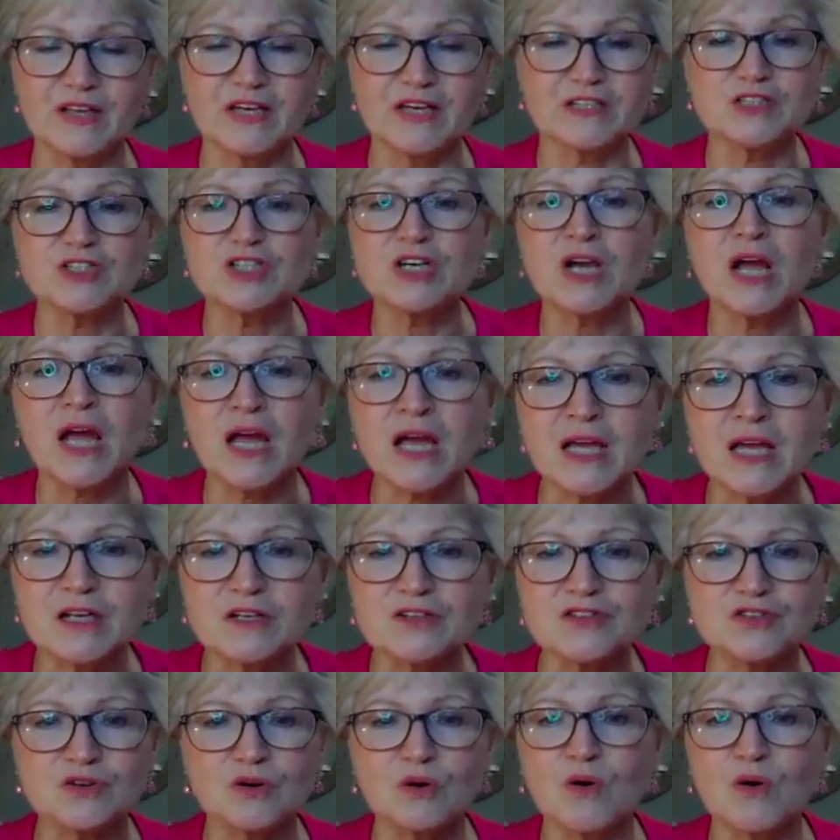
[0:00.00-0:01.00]
They
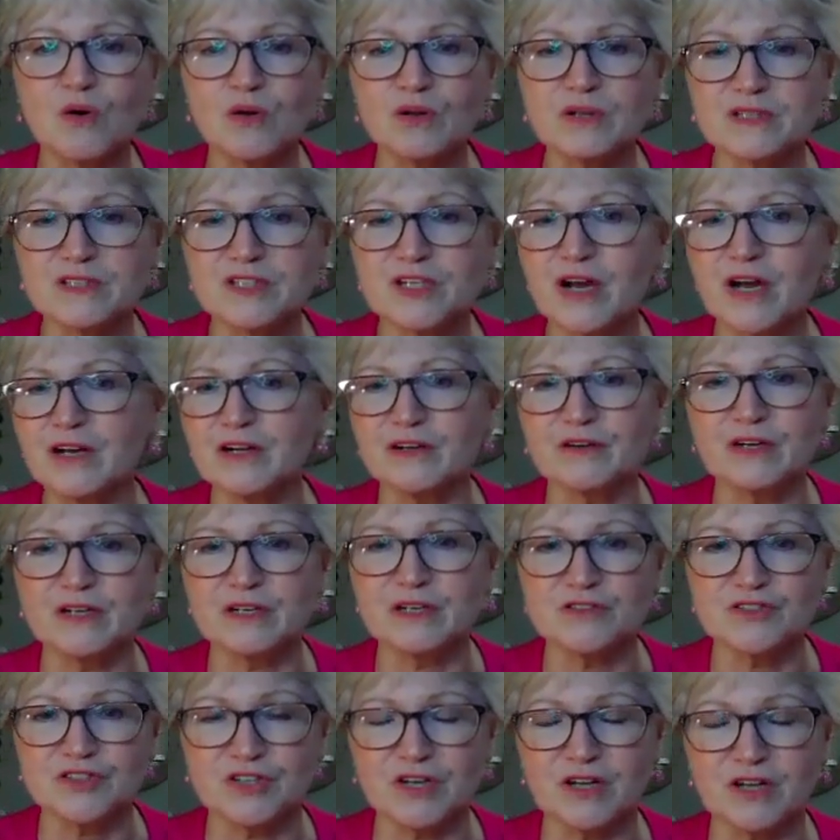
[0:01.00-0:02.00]
change your whole entire
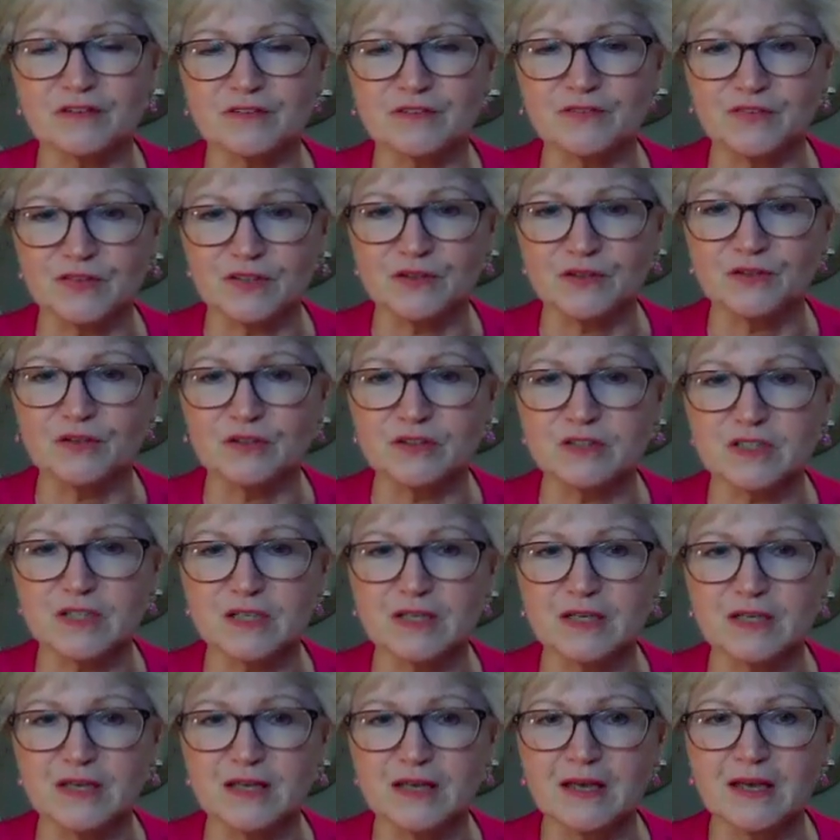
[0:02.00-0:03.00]
energetic field,
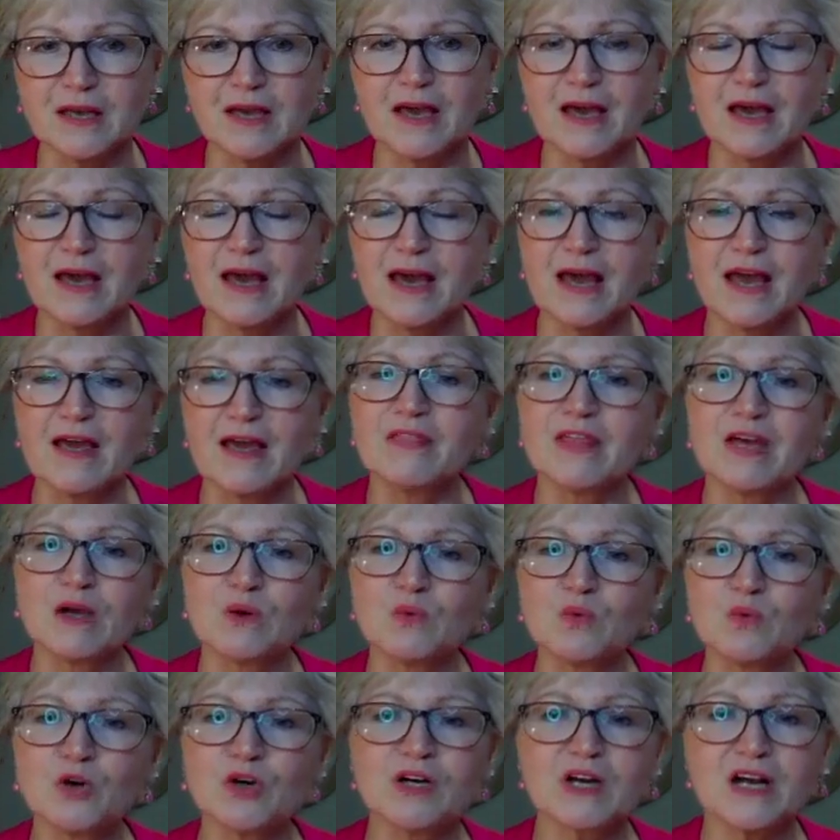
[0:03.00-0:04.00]
and they
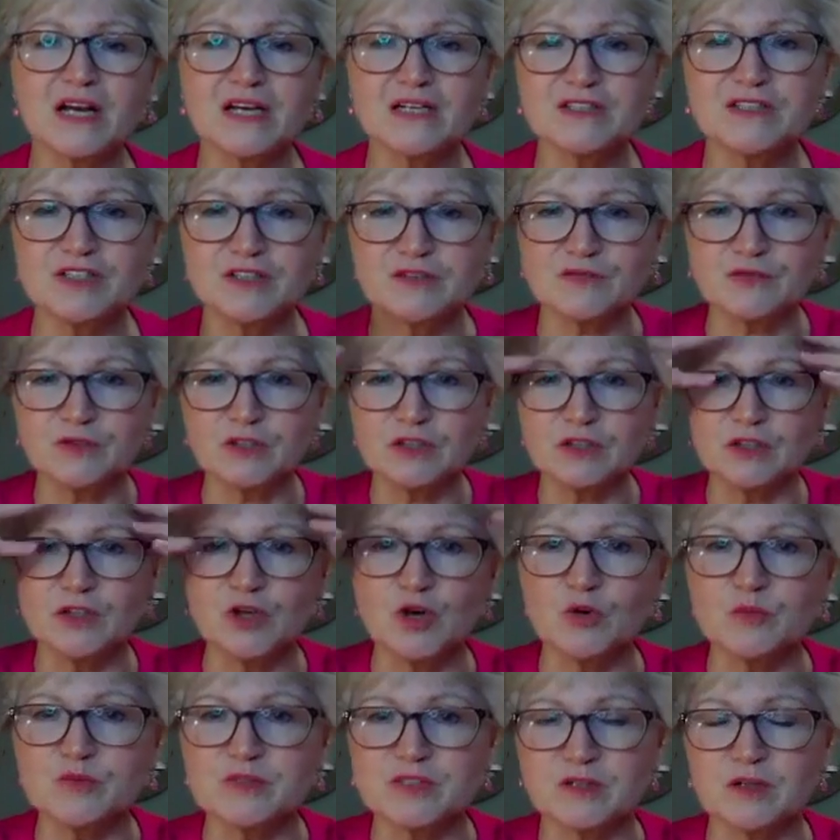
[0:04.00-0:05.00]
work on different
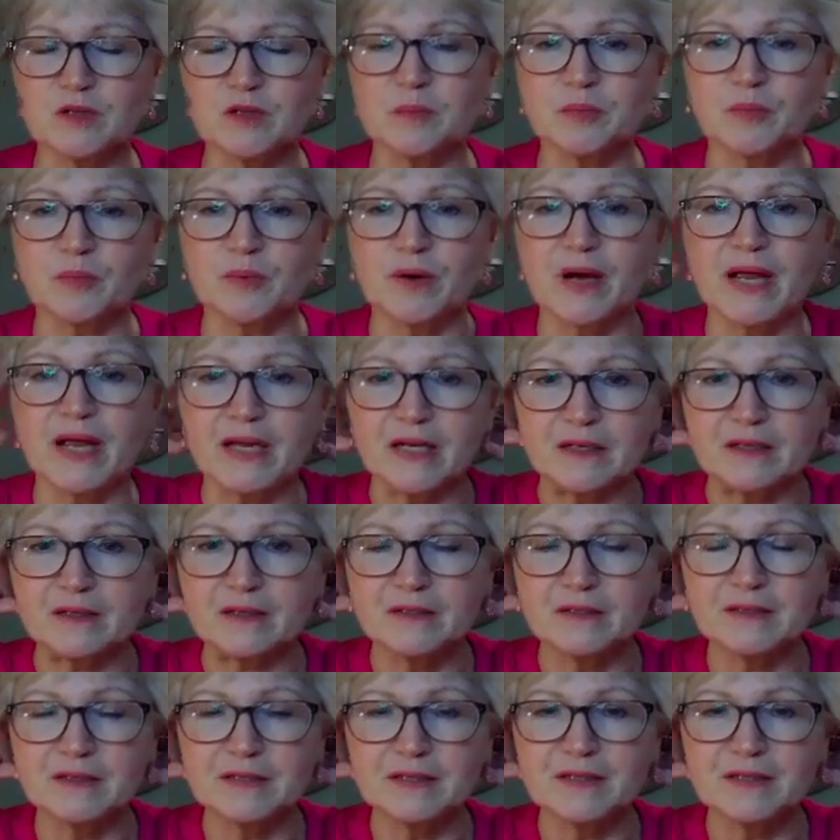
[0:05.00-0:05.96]
lobes of the brain.